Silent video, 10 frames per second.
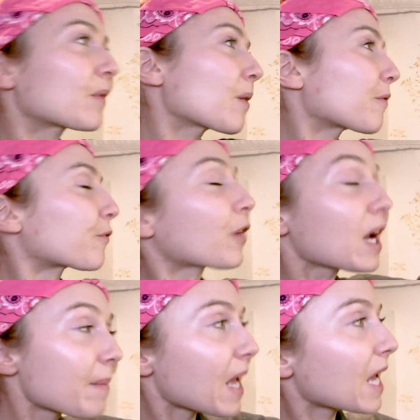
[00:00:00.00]
the
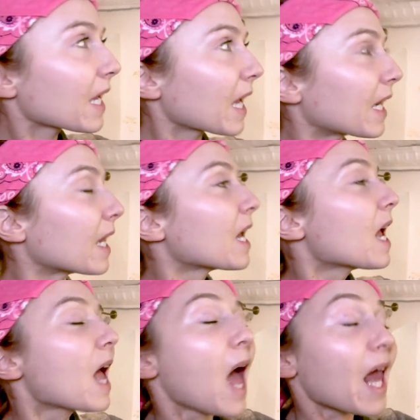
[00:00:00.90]
framing, and
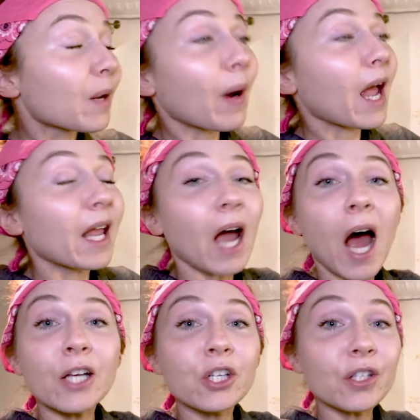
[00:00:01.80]
anyway,
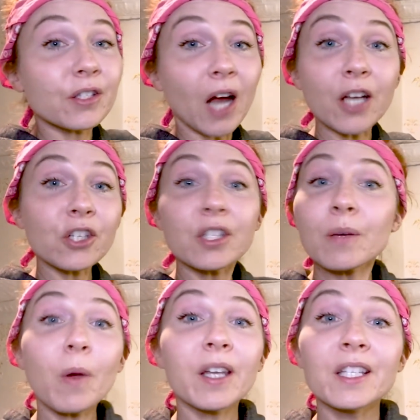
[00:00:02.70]
I just I just
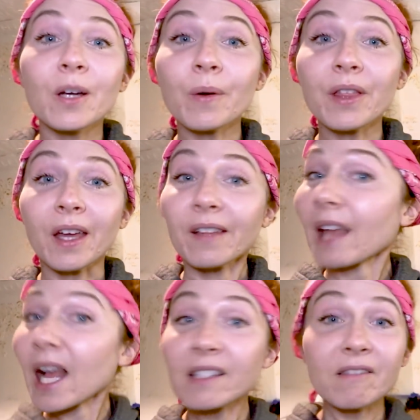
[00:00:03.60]
didn't want to deal with it.
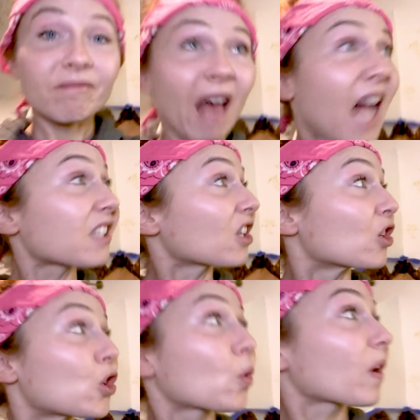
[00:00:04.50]
That's that's
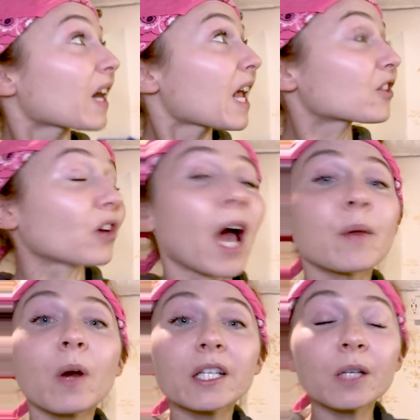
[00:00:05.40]
the short answer. I
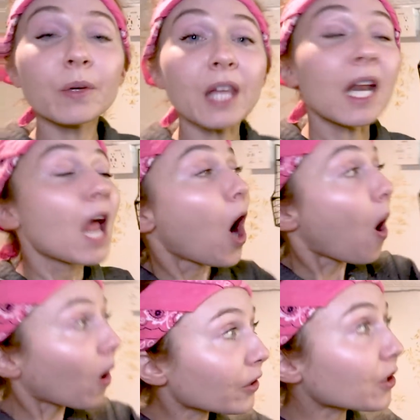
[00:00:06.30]
didn't want to deal with it.
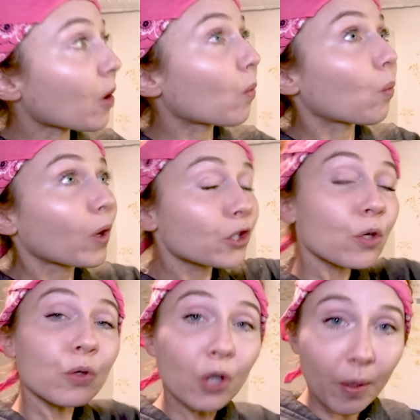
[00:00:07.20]
Also,
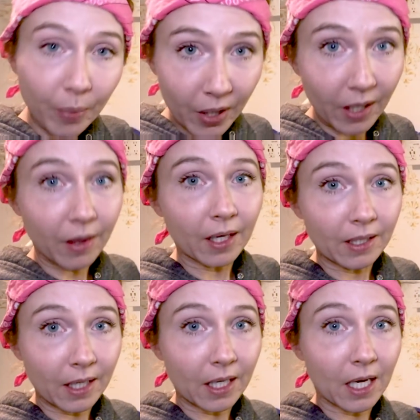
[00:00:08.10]
once you start putting
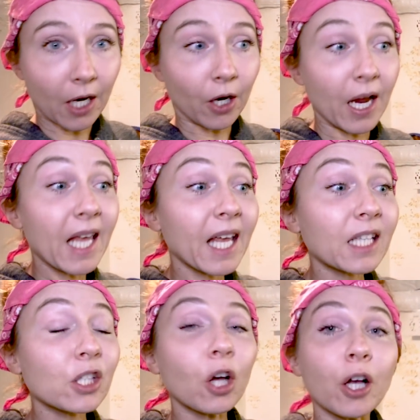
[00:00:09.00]
things in here, it
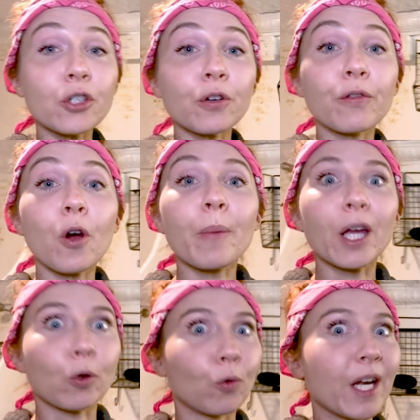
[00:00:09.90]
gets
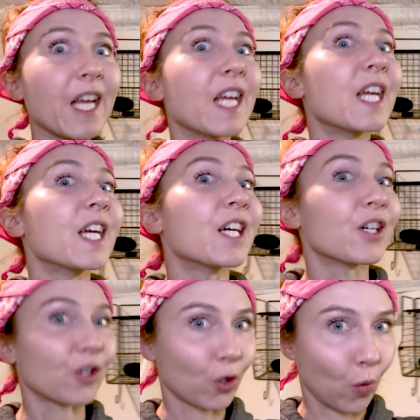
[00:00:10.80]
claustrophobic
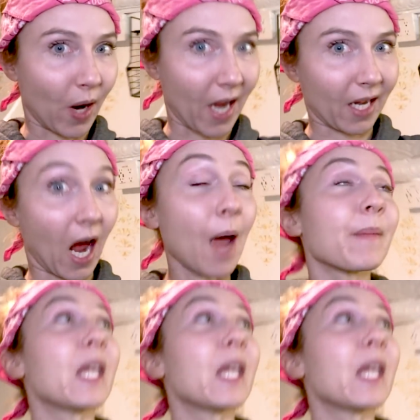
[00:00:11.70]
real quick. I